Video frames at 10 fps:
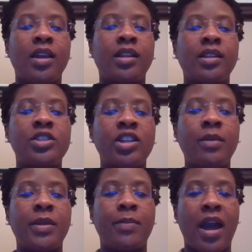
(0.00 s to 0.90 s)

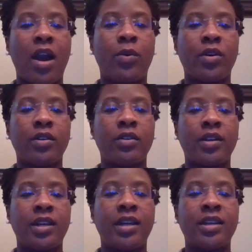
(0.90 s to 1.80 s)
Legitimate power
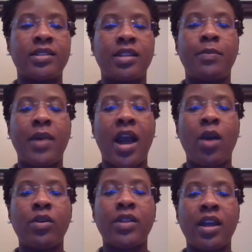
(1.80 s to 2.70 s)
is the
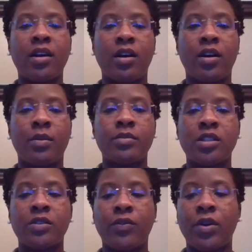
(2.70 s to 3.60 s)
power that
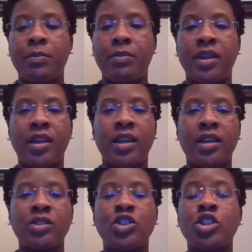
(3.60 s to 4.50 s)
comes from being
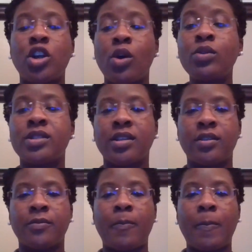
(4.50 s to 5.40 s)

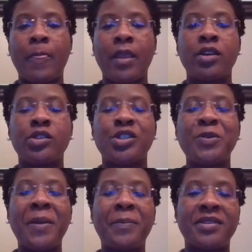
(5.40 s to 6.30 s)
chosen to
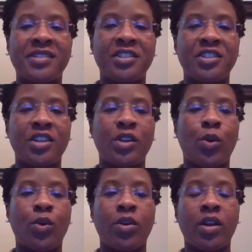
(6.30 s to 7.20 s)
a position
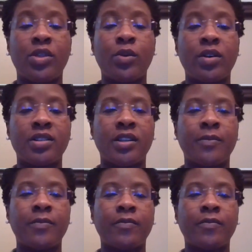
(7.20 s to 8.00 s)
or authority.